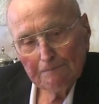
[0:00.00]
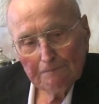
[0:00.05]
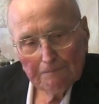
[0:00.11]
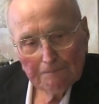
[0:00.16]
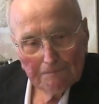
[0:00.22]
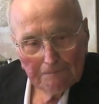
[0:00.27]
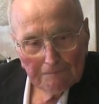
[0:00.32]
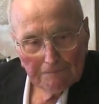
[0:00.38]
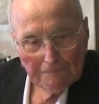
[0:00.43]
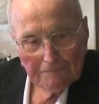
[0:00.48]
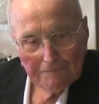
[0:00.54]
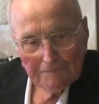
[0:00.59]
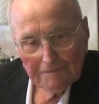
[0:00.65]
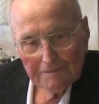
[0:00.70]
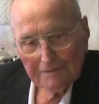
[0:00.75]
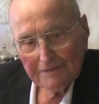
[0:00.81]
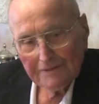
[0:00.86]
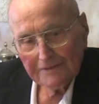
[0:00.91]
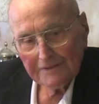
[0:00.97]

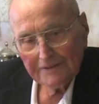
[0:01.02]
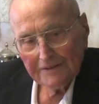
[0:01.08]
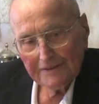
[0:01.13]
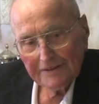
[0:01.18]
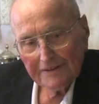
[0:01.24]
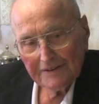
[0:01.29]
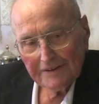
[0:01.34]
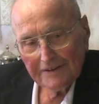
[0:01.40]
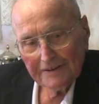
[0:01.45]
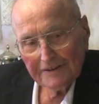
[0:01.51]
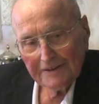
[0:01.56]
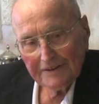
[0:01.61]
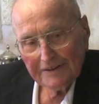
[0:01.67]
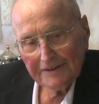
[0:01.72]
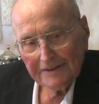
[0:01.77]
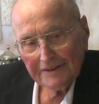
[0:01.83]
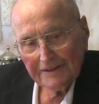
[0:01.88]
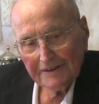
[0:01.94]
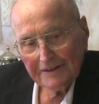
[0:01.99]

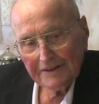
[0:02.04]
Nobody speaks.